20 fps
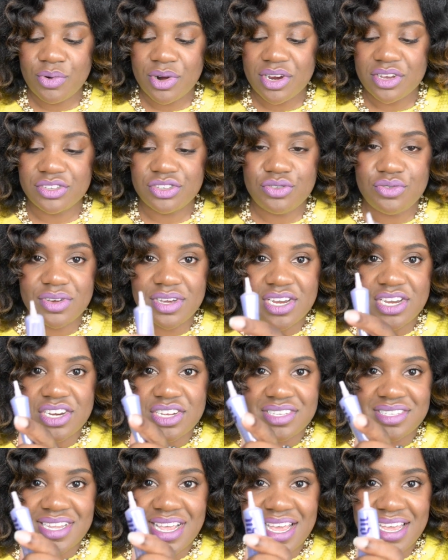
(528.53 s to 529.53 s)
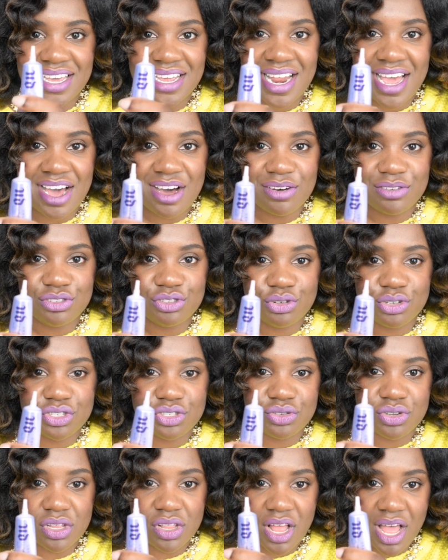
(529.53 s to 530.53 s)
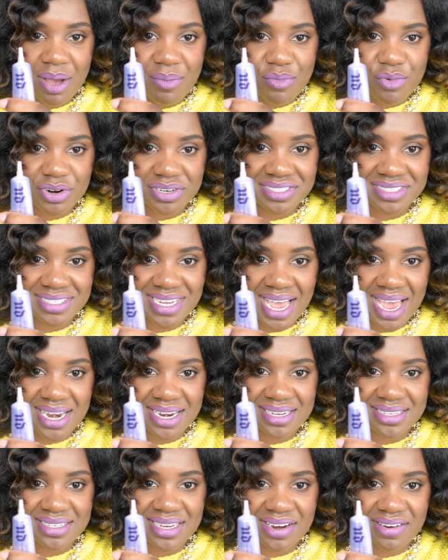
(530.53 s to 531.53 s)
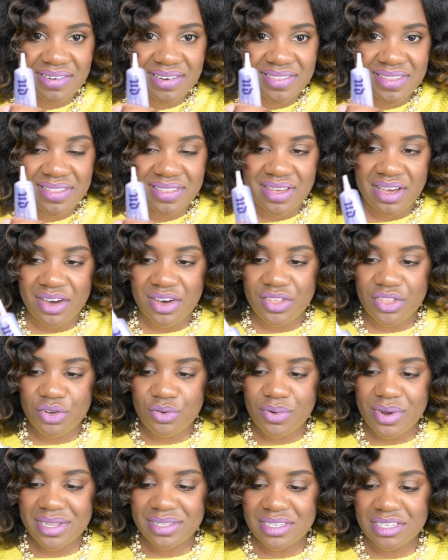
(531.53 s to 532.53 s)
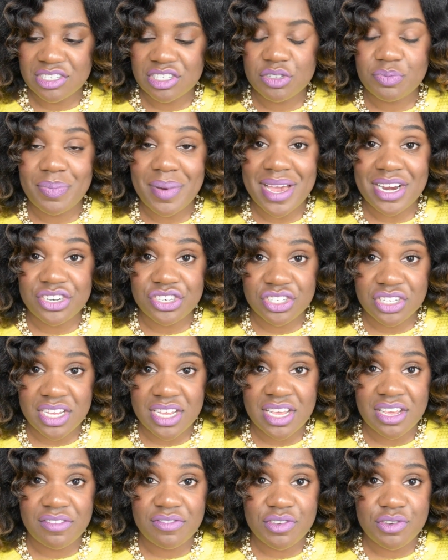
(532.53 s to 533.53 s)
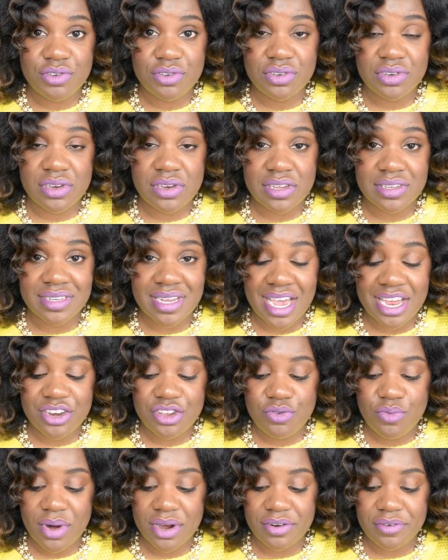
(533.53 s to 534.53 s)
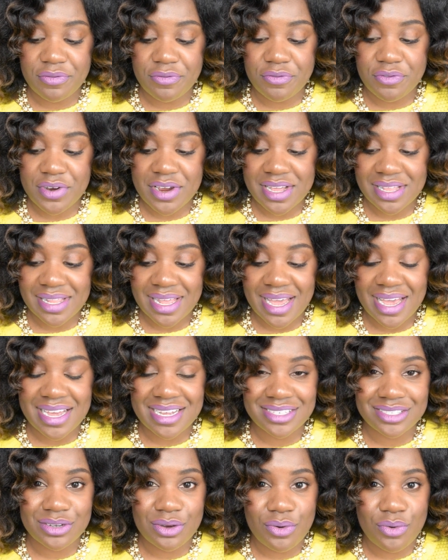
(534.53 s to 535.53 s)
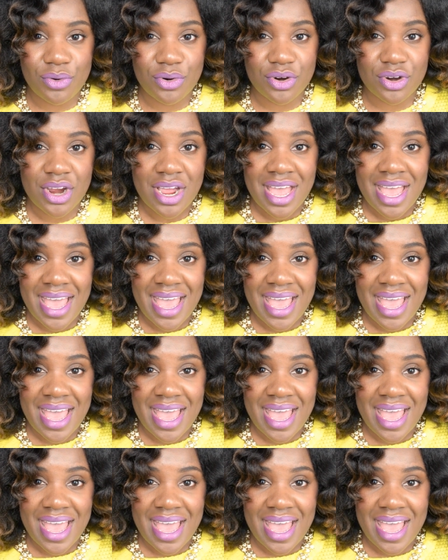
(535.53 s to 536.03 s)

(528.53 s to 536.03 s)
whereas you can just take it out, so it's a lot more sanitary than the other ones, especially if you decide you want to freelance or